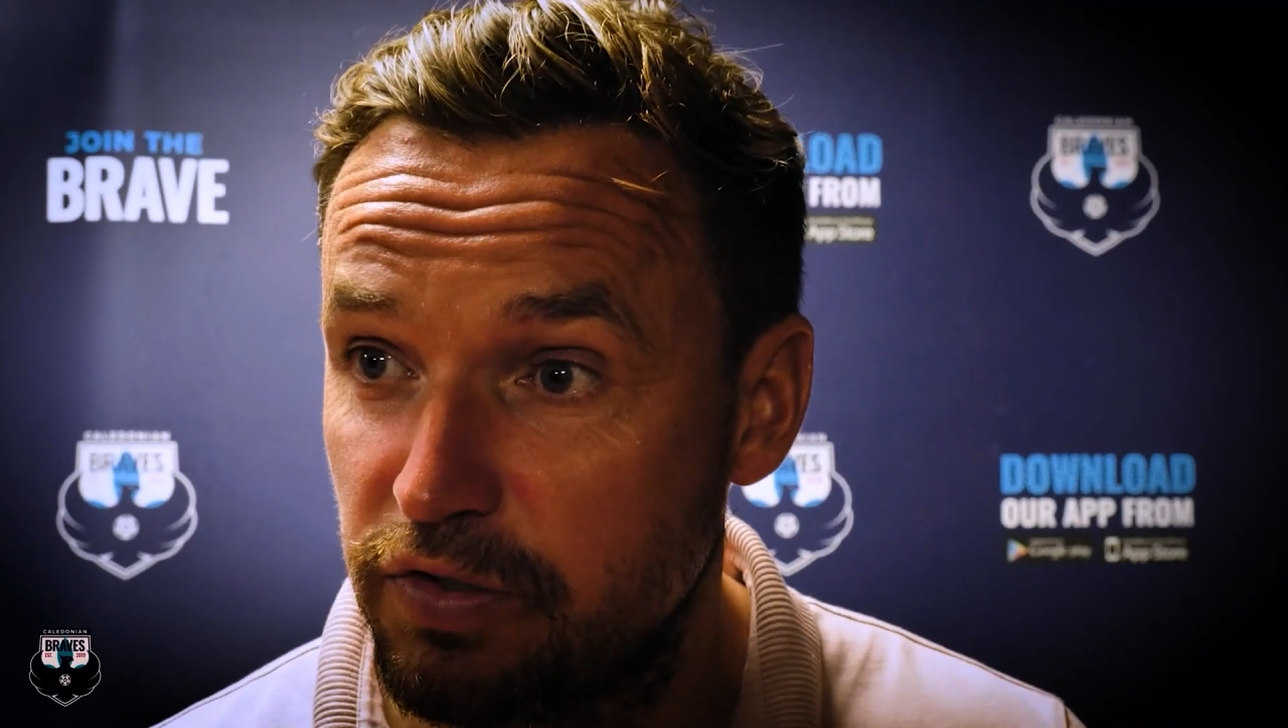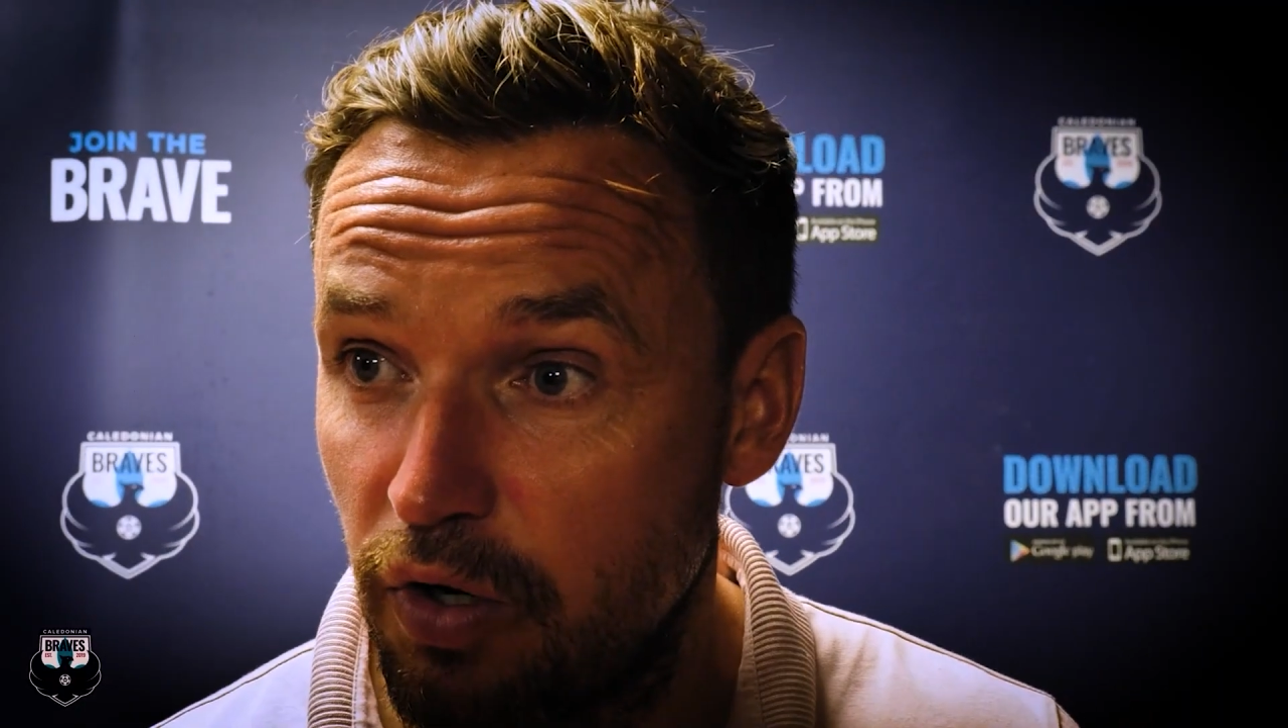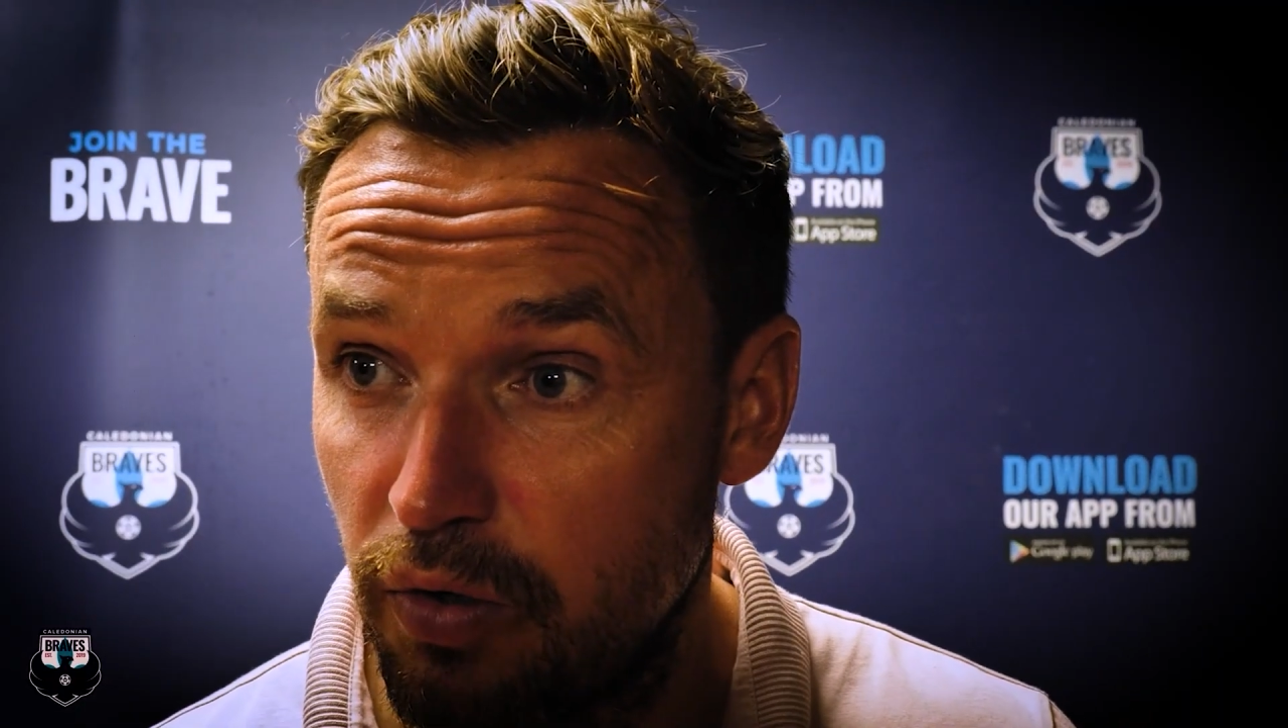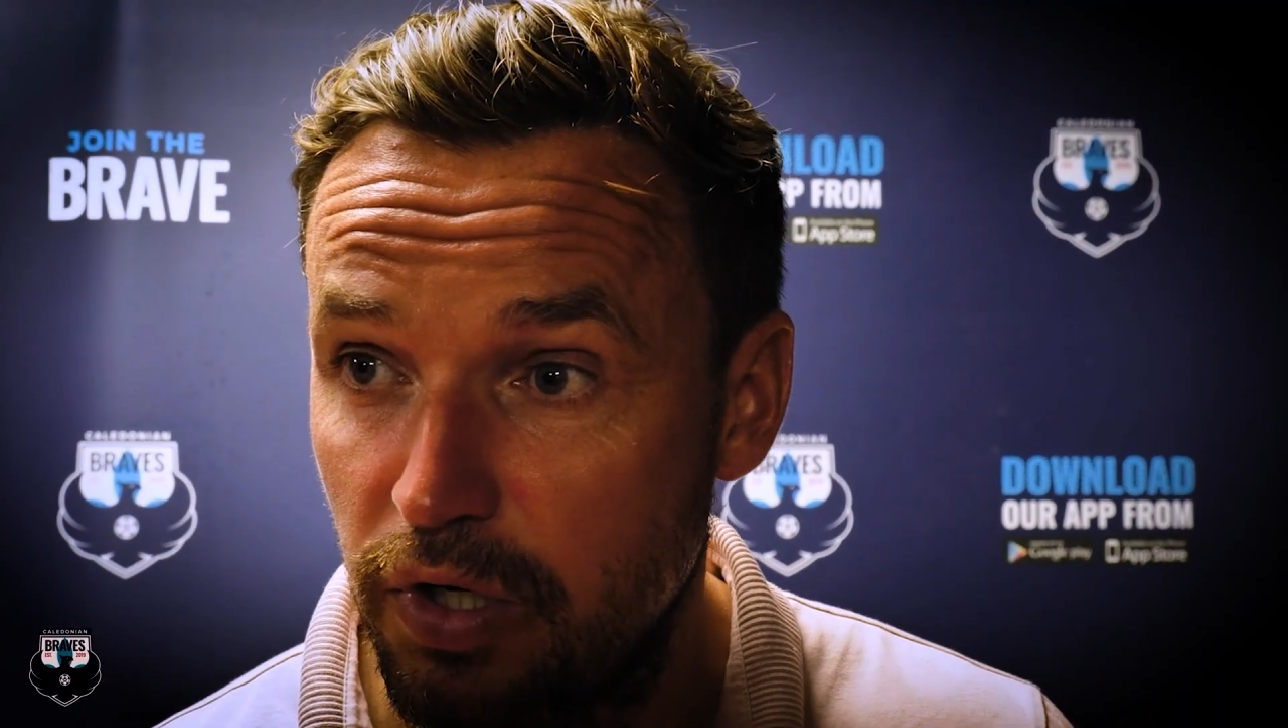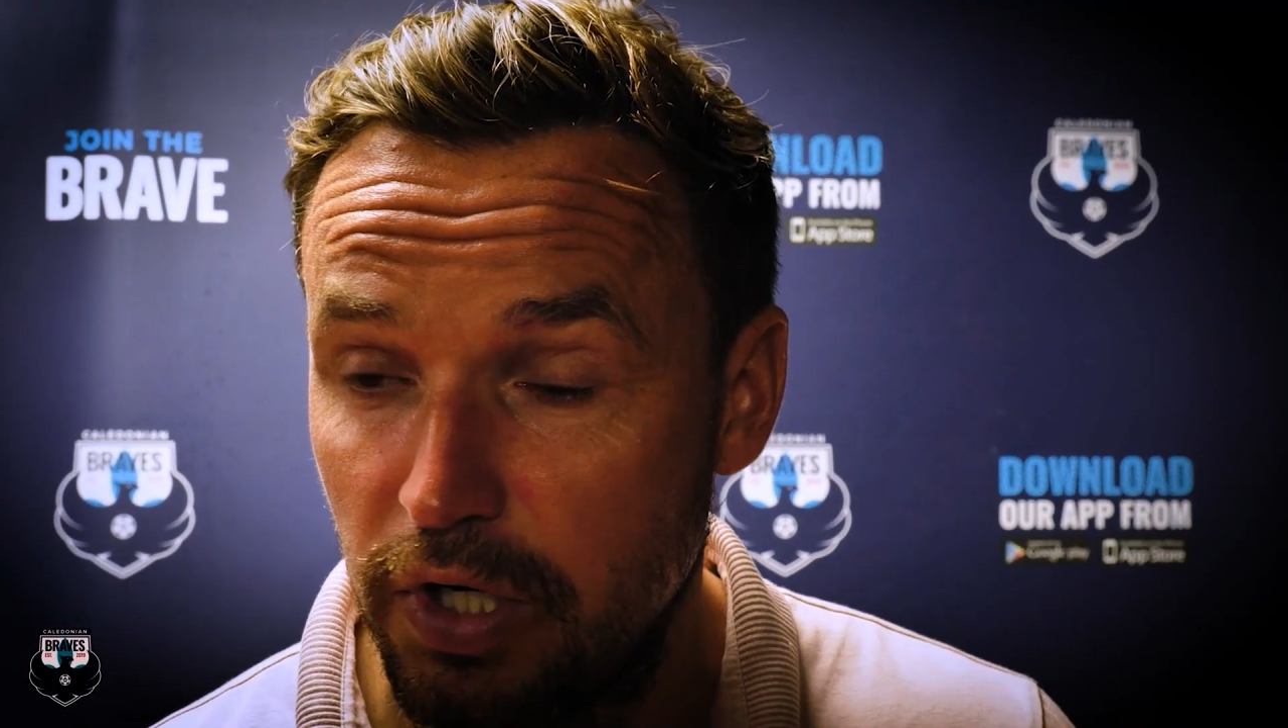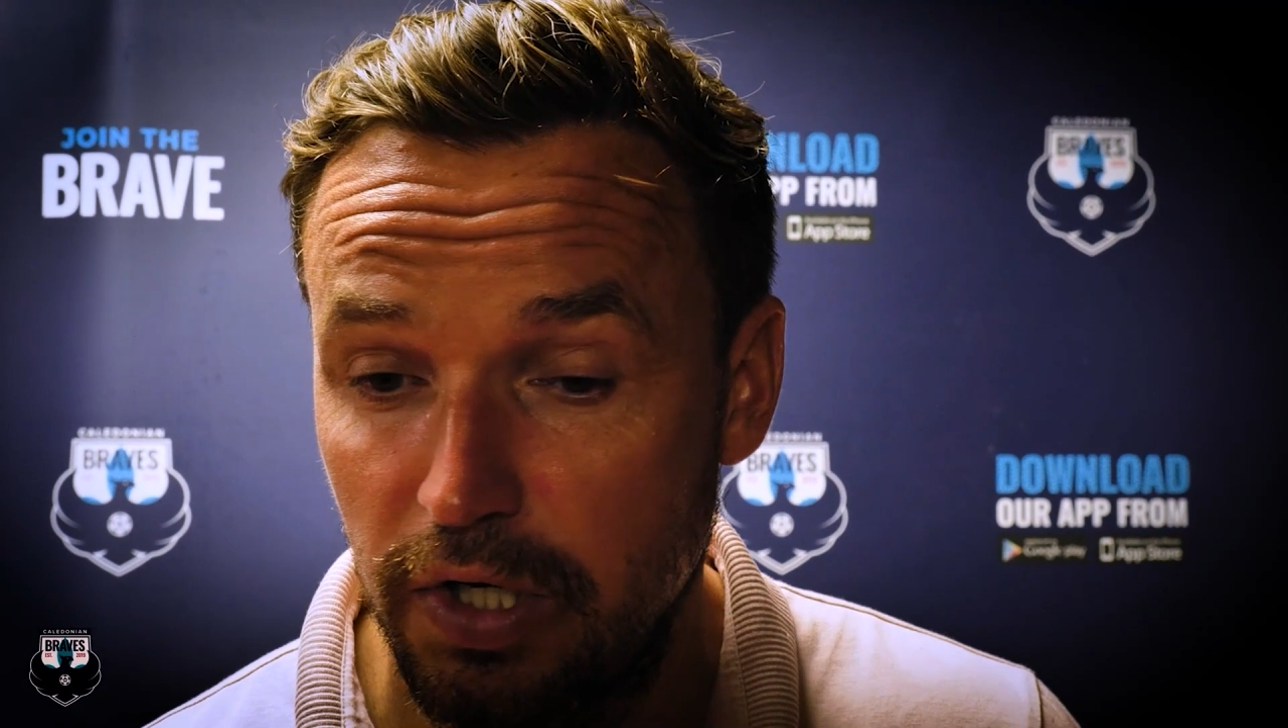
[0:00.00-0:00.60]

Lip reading: at all.